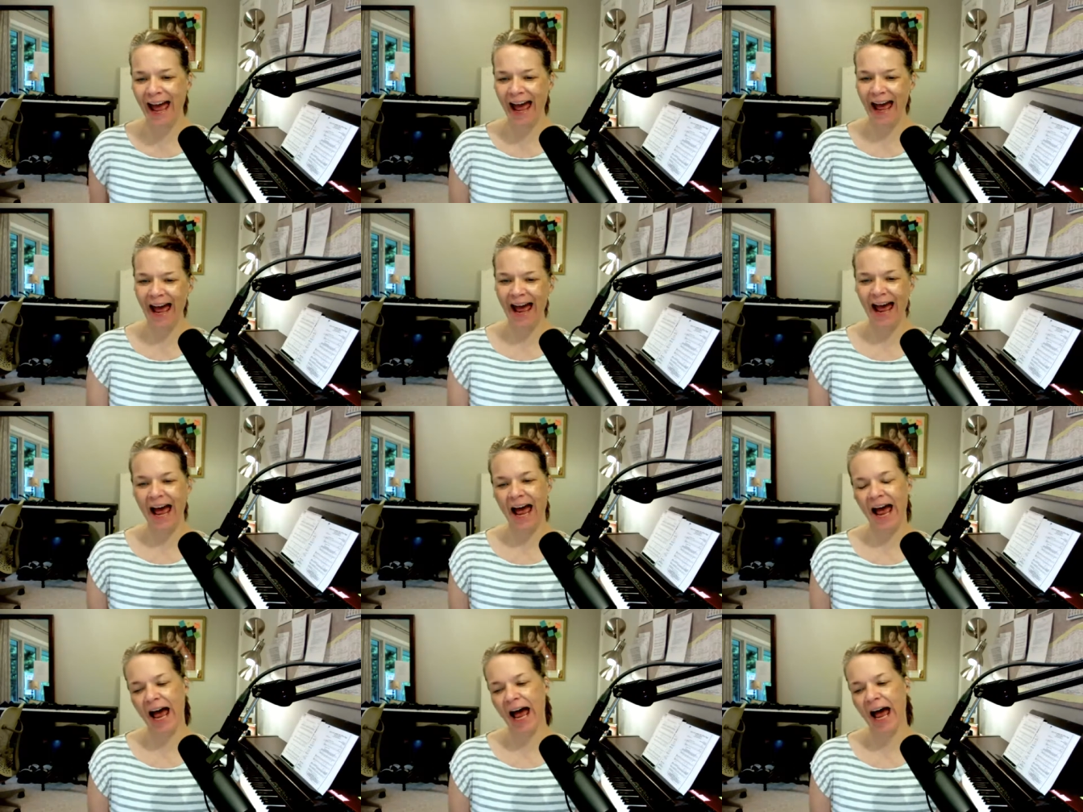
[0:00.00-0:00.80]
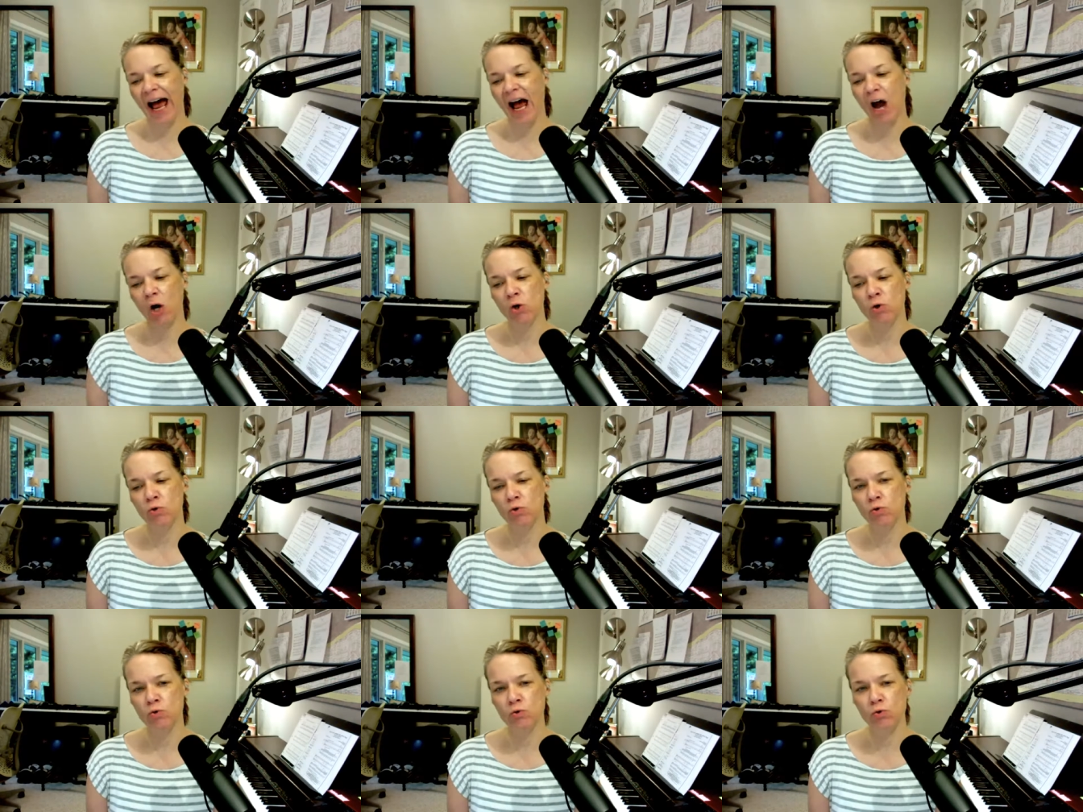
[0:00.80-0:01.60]
meow,
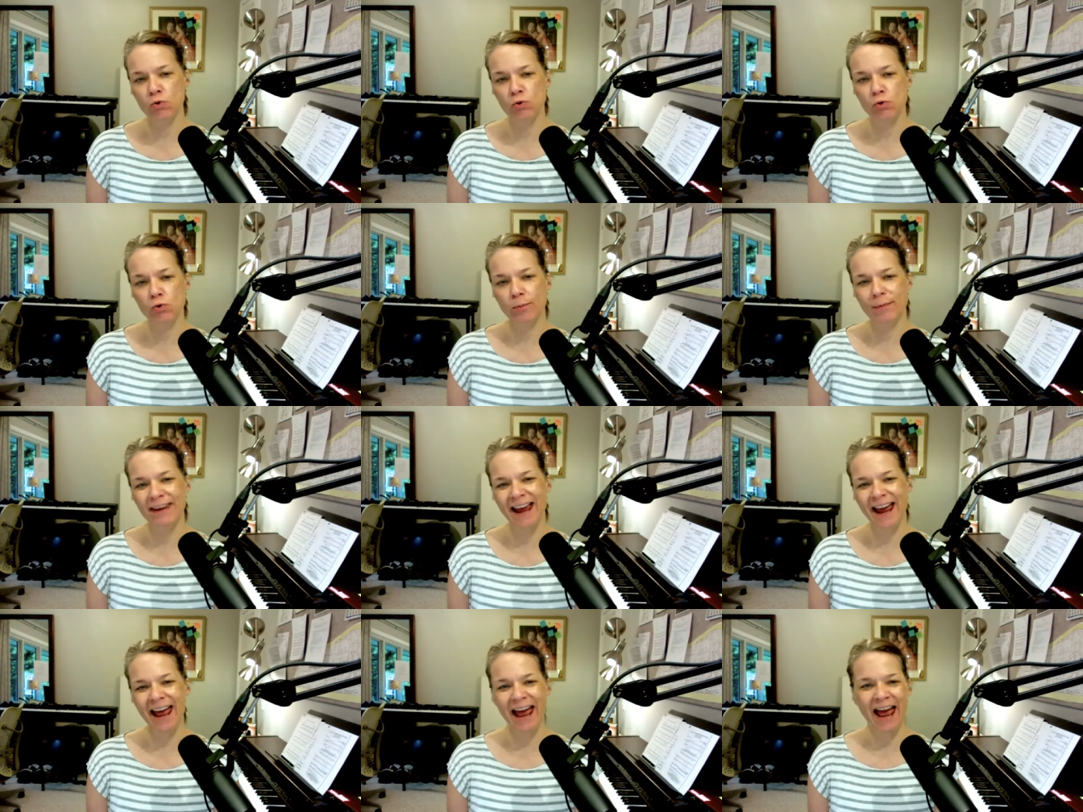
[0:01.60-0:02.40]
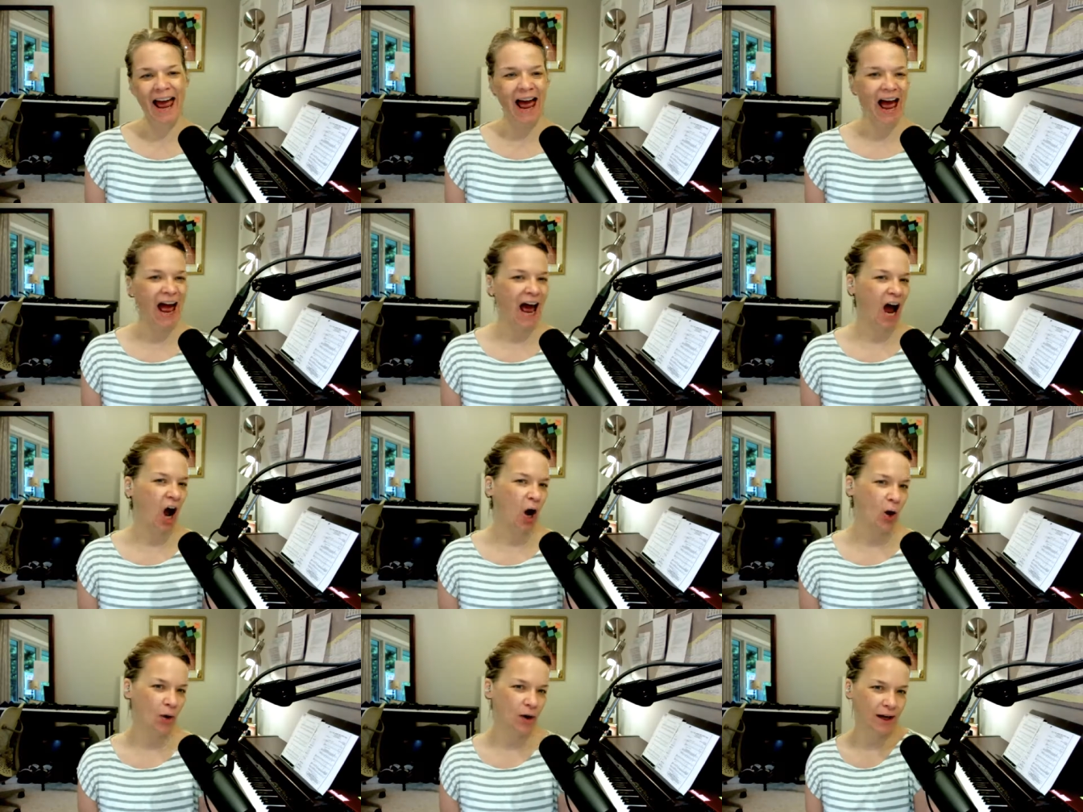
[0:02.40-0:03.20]
ooh,
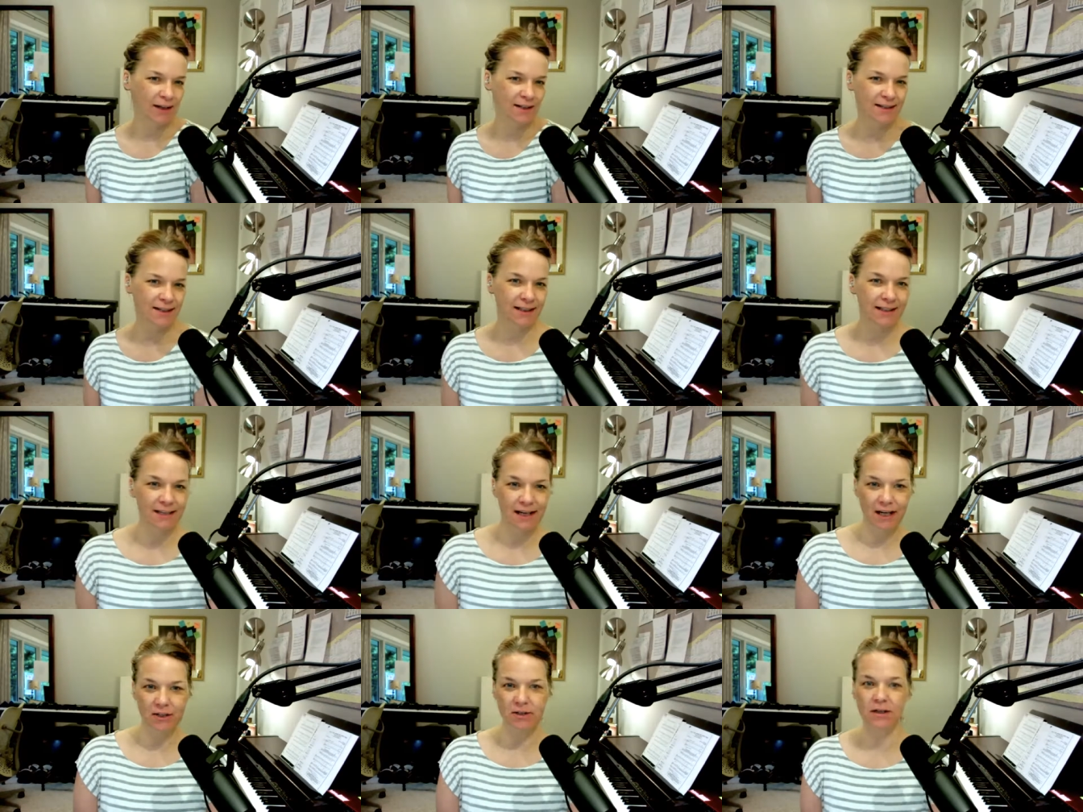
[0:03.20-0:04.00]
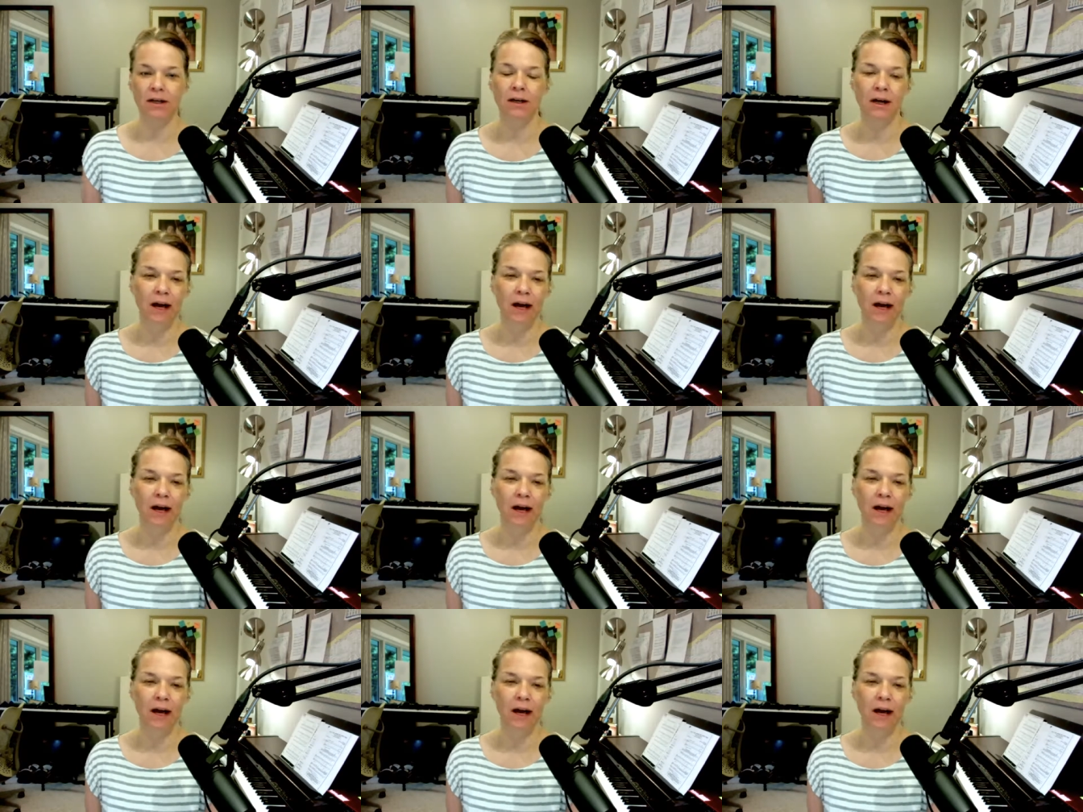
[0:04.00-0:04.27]
meow. Kind of silly sounds.